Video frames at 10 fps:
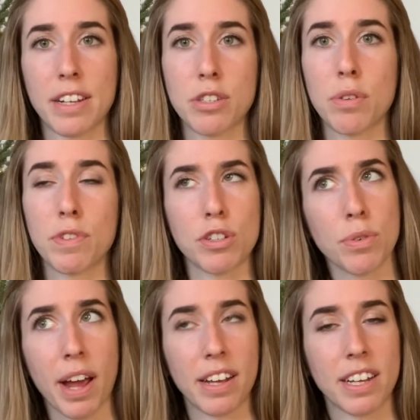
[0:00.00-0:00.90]
So if there's no
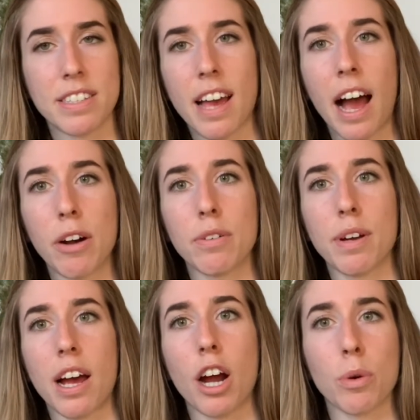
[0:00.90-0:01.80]
guidelines, how
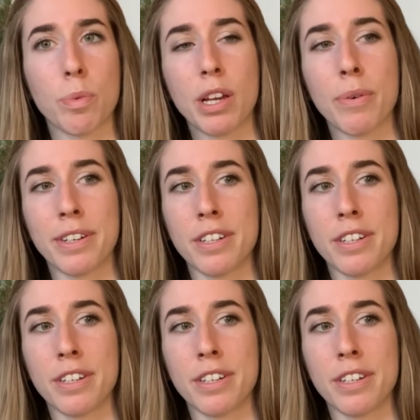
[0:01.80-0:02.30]
are we going